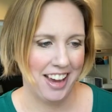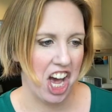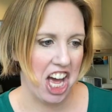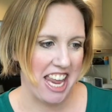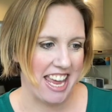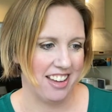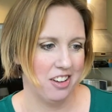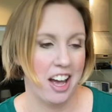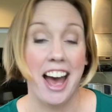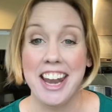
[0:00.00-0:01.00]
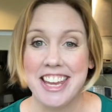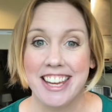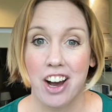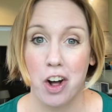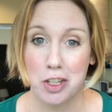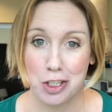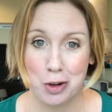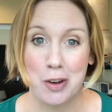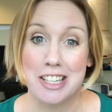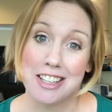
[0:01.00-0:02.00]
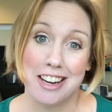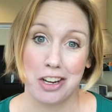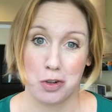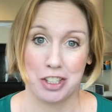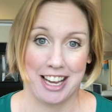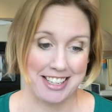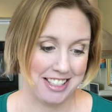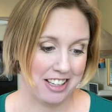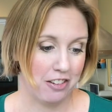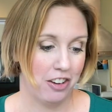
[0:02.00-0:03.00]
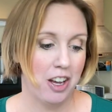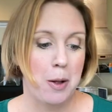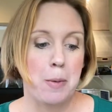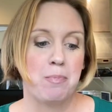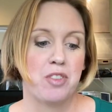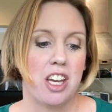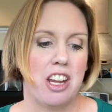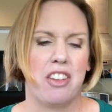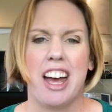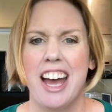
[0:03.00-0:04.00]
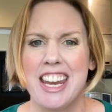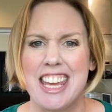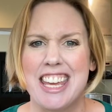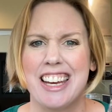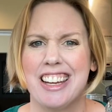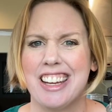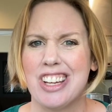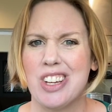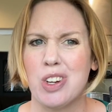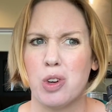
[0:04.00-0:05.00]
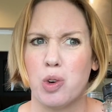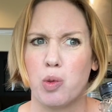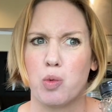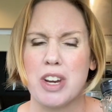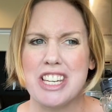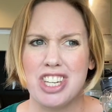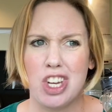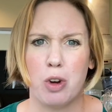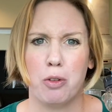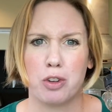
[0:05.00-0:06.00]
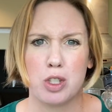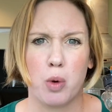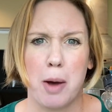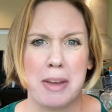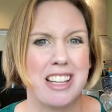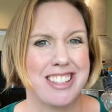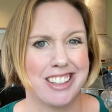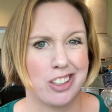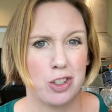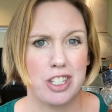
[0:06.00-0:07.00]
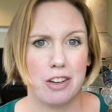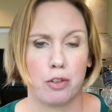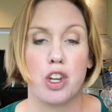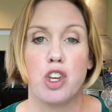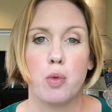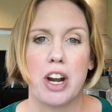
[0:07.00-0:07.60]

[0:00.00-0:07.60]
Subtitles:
honey. Honey also is a natural laxative. Now the honey ratio for swapping is a little different. You want to